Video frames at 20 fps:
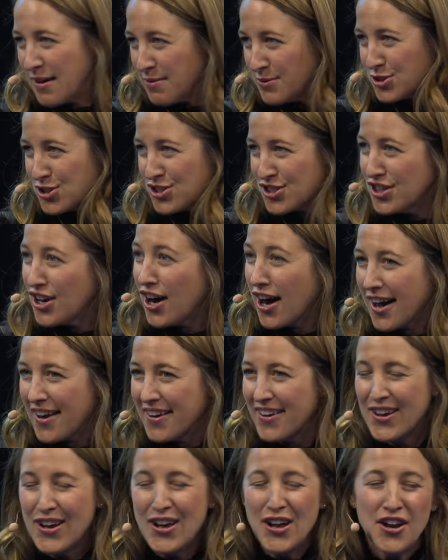It was just
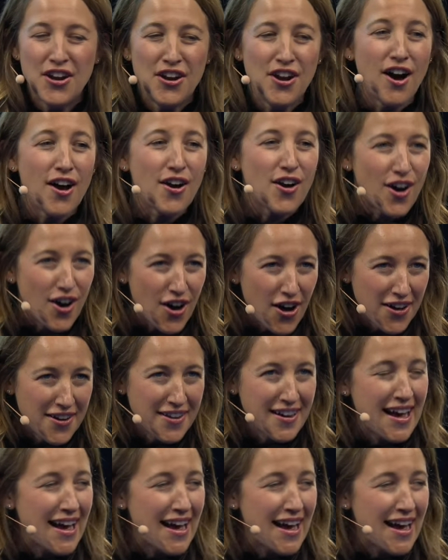not, not on.